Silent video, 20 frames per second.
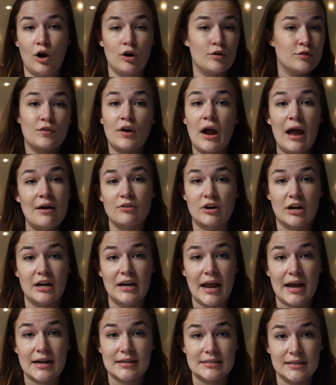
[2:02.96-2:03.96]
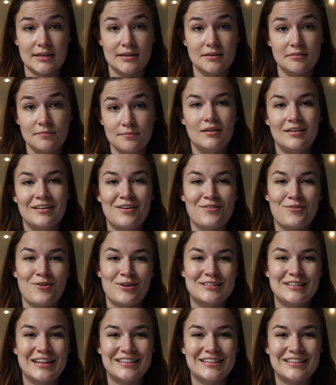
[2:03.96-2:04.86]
are forever connected. Now, of course,